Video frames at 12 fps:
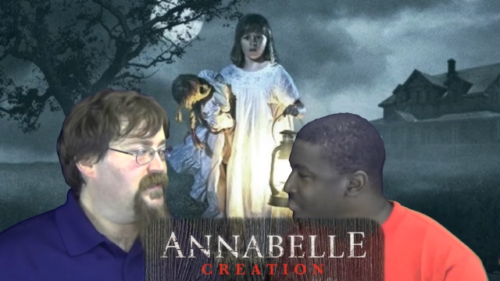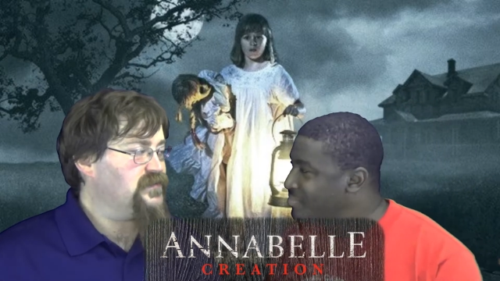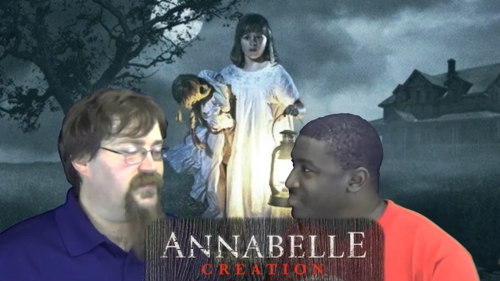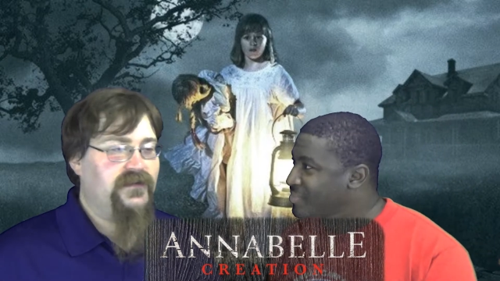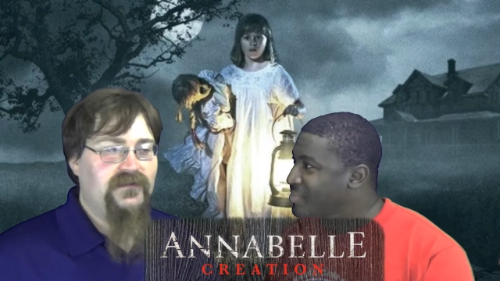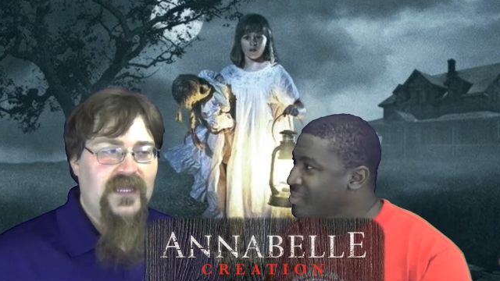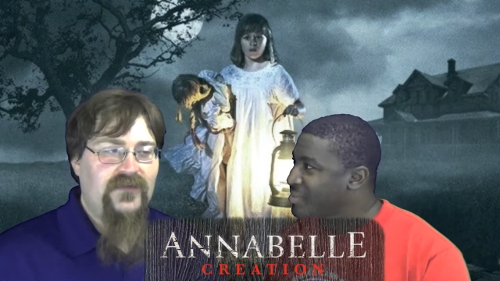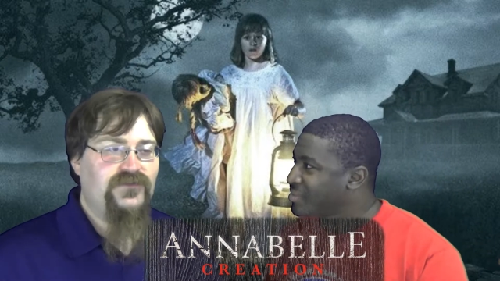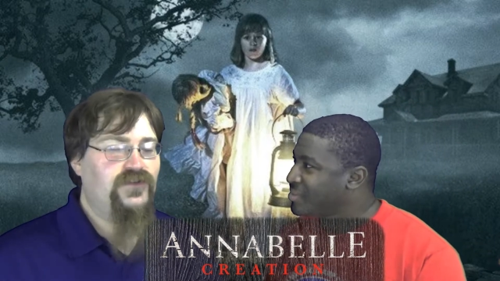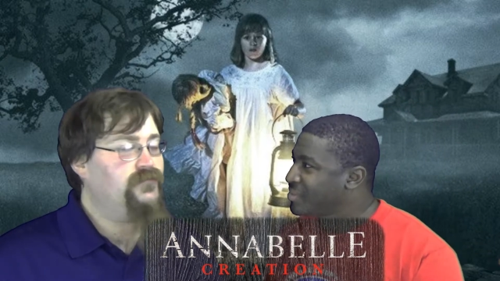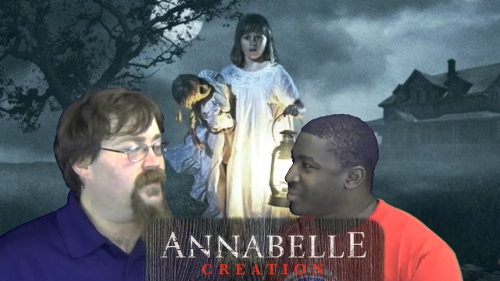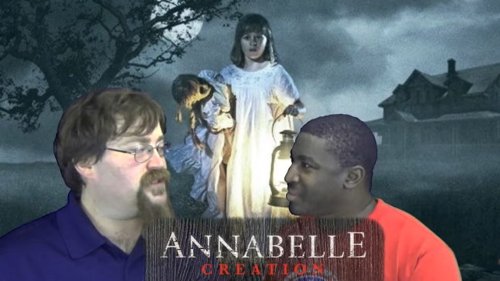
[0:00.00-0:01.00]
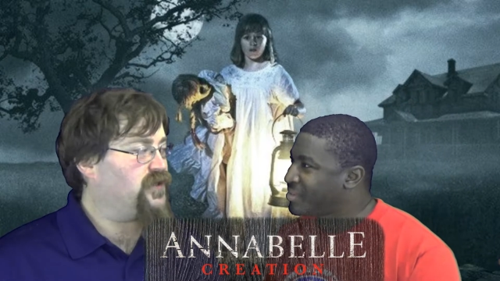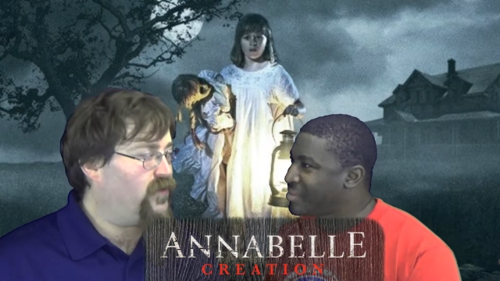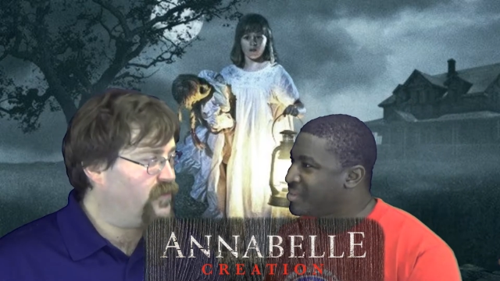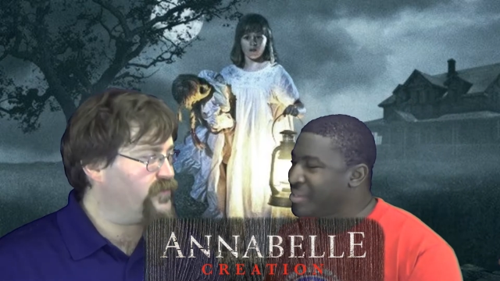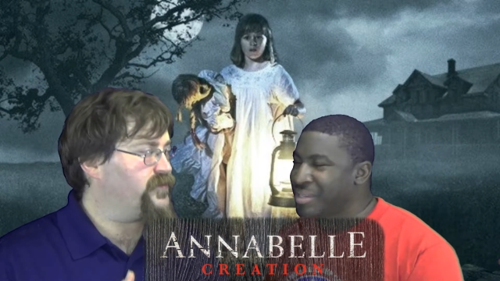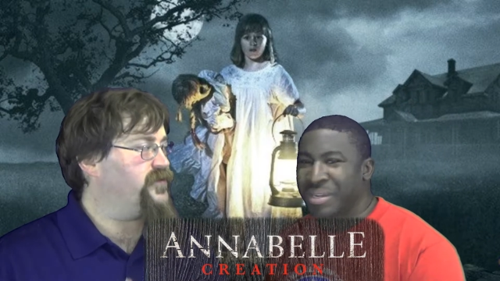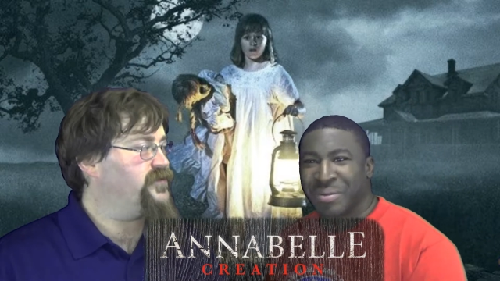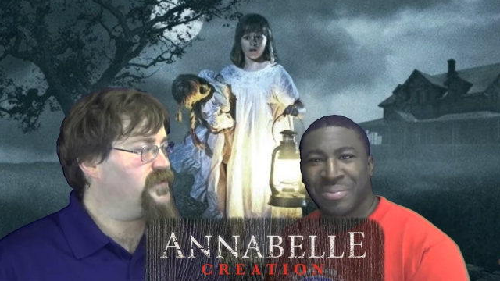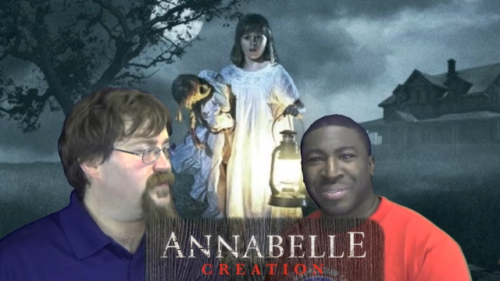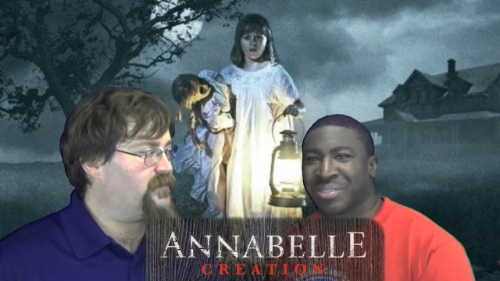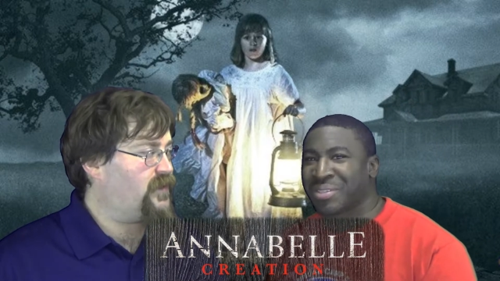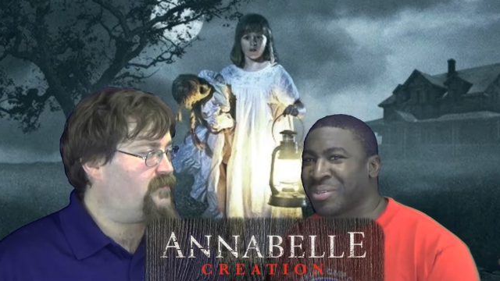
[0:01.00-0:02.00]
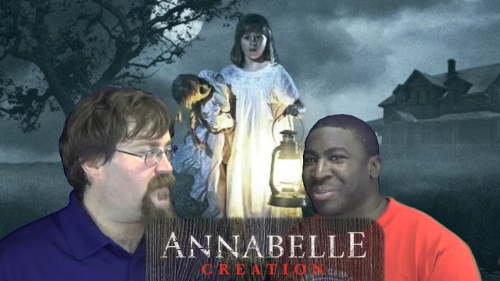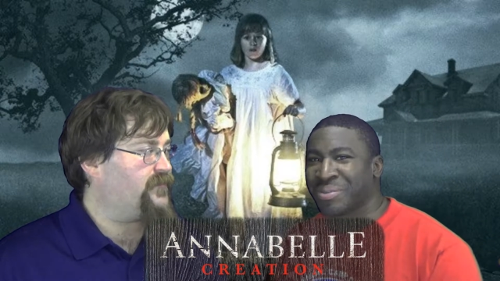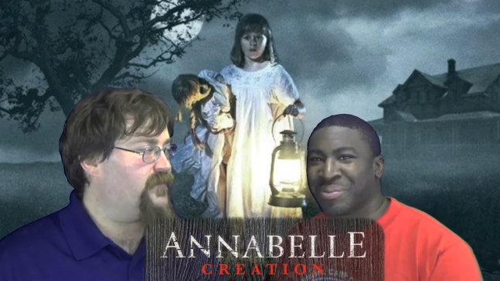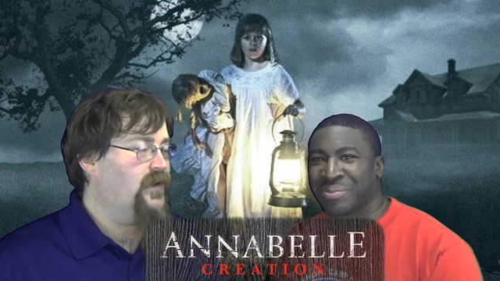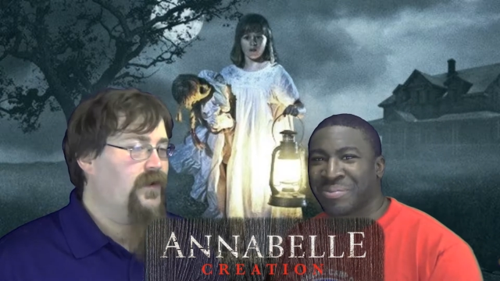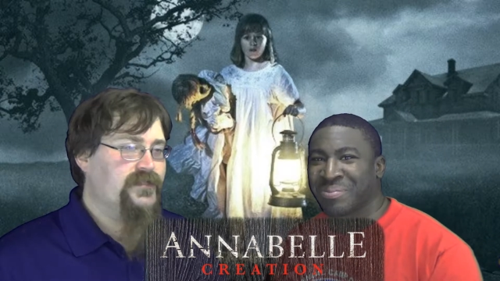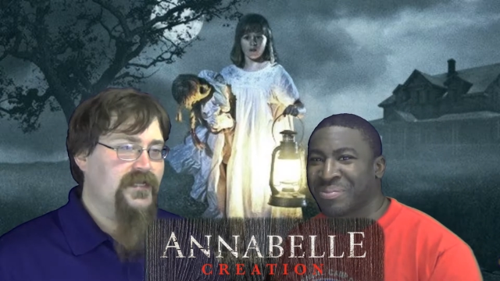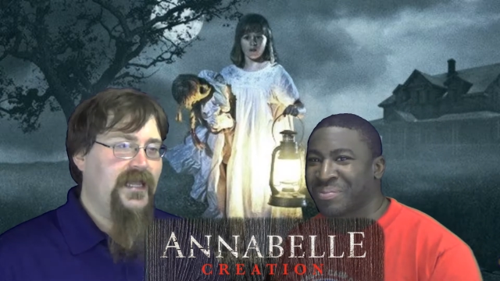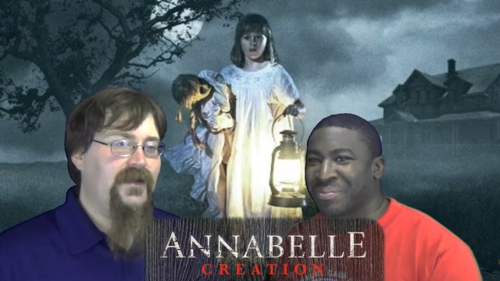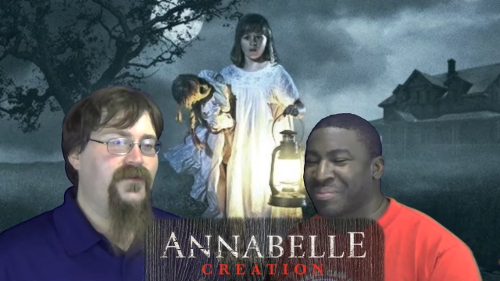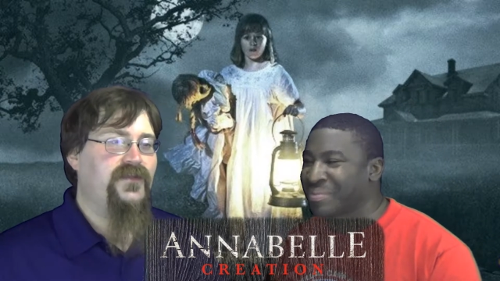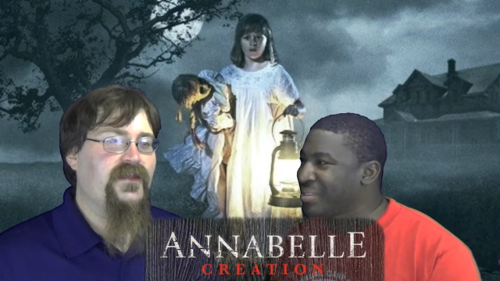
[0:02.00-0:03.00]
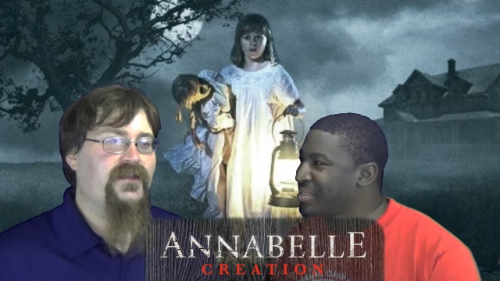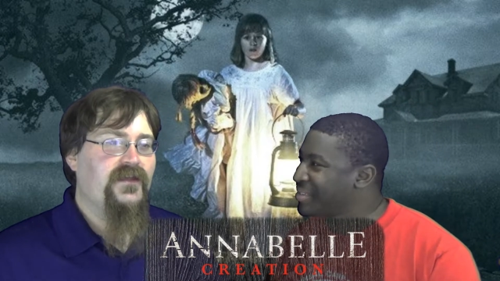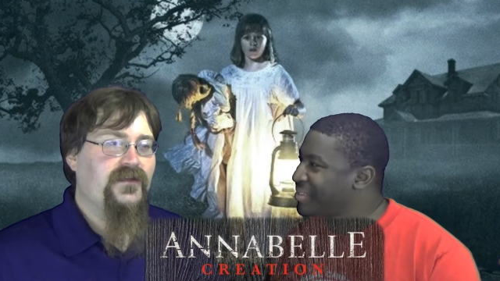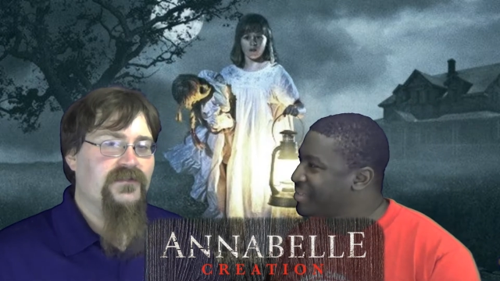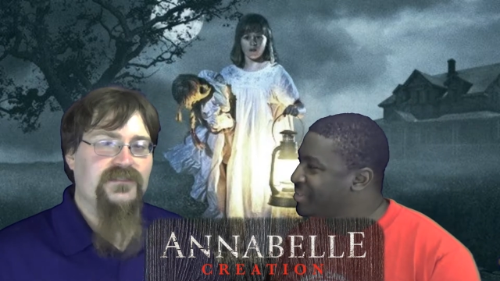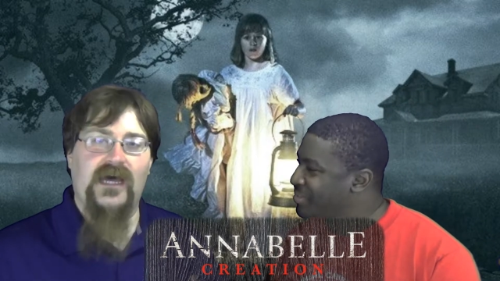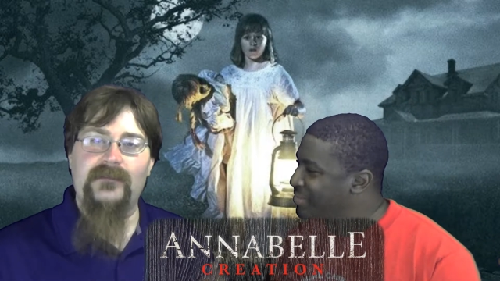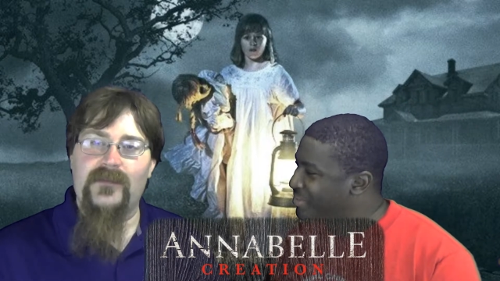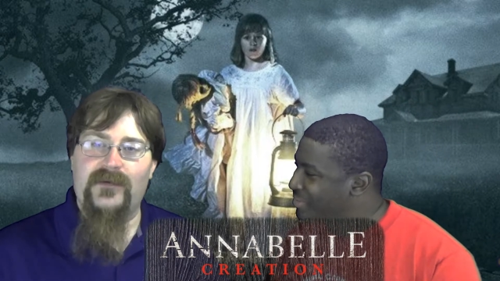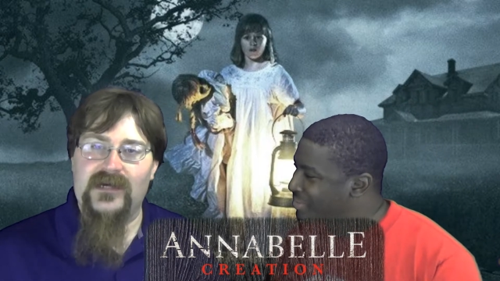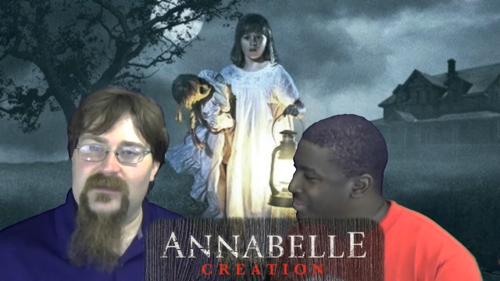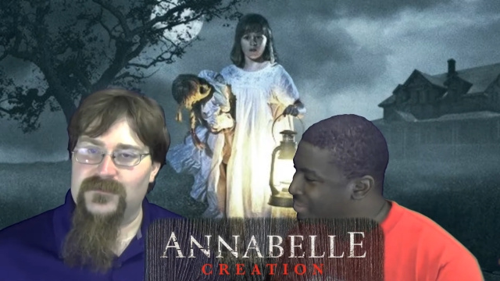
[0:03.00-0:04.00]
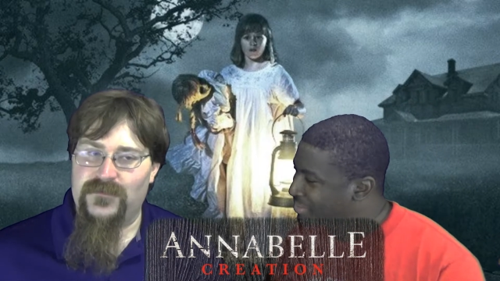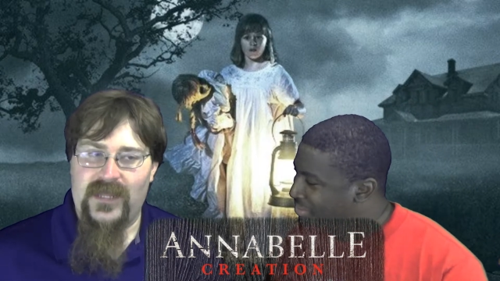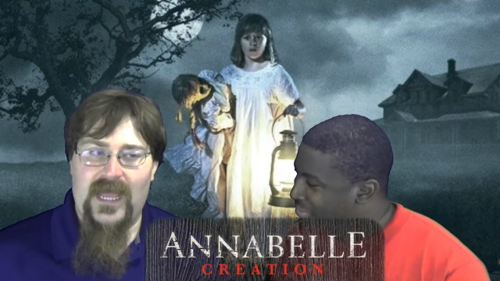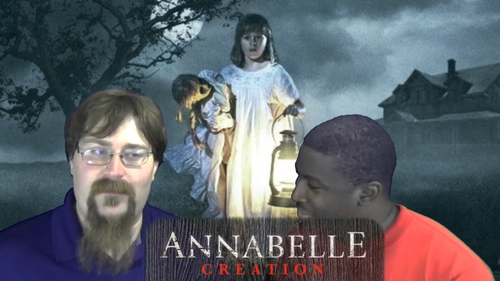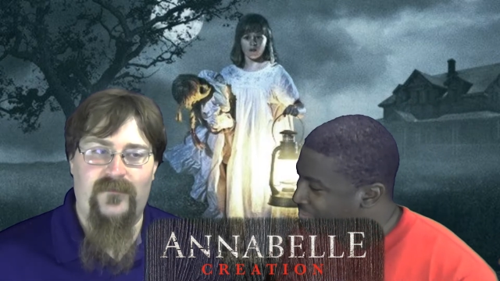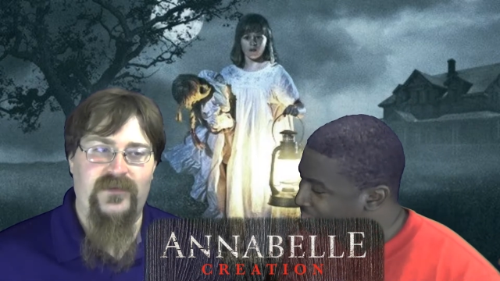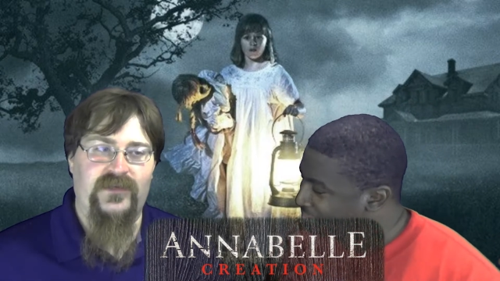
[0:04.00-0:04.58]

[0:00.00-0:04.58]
Speaker 1: so they don't have too much horror to still, go off of. Today we think zombie apocalypse won't happen